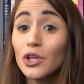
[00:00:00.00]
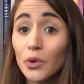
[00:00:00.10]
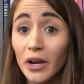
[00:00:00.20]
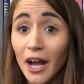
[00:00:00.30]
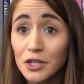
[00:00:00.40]

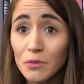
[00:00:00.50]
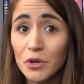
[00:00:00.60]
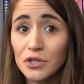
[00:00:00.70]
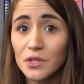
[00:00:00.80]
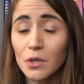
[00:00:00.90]
Your
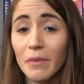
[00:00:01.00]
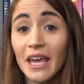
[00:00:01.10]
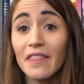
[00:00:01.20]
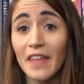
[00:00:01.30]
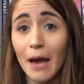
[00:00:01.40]
contributions will make
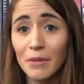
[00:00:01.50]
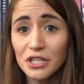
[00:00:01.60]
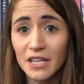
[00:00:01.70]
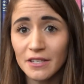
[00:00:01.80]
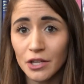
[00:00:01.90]
it that
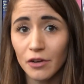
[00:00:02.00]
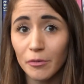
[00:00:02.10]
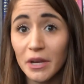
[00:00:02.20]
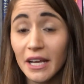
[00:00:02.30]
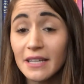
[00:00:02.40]
much easier
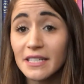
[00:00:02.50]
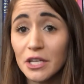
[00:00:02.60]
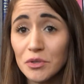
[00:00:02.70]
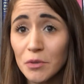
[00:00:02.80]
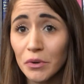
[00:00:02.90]
for me to
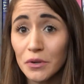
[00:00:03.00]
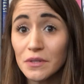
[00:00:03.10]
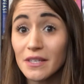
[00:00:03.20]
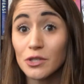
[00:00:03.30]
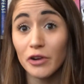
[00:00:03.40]
continue to produce
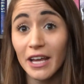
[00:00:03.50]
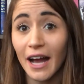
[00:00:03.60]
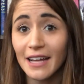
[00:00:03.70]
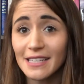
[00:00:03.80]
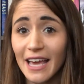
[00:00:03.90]
this great
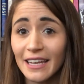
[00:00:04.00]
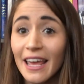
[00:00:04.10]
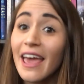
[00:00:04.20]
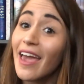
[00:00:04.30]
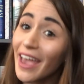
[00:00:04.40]
content
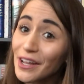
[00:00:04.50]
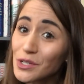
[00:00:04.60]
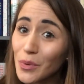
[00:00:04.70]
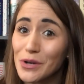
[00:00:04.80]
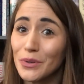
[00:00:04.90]
and
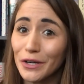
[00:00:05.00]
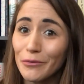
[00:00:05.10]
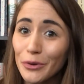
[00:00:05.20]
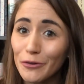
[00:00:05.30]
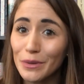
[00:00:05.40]
to work toward
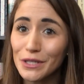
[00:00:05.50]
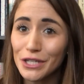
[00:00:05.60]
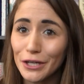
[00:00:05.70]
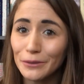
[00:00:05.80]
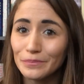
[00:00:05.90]
improvements
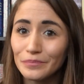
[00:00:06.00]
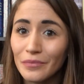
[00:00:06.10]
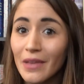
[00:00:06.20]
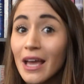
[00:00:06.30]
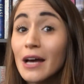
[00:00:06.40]
too.
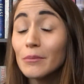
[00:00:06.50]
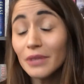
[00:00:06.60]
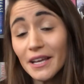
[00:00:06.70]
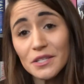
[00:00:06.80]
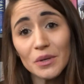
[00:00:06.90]

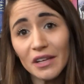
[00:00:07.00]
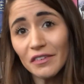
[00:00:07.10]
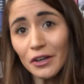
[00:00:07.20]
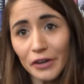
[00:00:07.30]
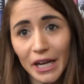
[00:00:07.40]
Plus, you can
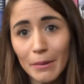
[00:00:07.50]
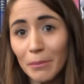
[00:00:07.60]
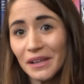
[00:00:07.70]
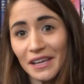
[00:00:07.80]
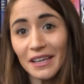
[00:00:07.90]
feel great
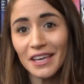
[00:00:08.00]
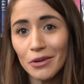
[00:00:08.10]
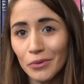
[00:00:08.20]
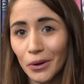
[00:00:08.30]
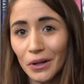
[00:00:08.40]
about playing a key
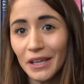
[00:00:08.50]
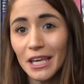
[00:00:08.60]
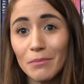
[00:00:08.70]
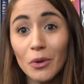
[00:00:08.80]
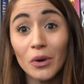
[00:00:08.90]
role in
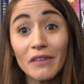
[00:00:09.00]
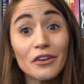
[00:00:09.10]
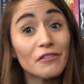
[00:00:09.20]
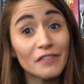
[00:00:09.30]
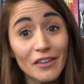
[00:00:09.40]
keeping one of
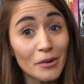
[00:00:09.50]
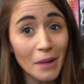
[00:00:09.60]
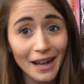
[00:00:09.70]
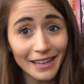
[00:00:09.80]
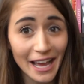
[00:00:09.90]
your favorite
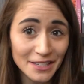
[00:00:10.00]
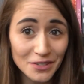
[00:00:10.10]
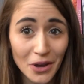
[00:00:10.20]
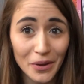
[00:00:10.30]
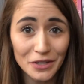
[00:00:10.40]
podcasts
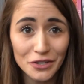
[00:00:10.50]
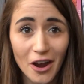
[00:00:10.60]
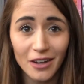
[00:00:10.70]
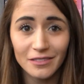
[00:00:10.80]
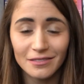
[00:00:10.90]
going
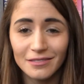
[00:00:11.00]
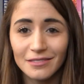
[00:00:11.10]
strong.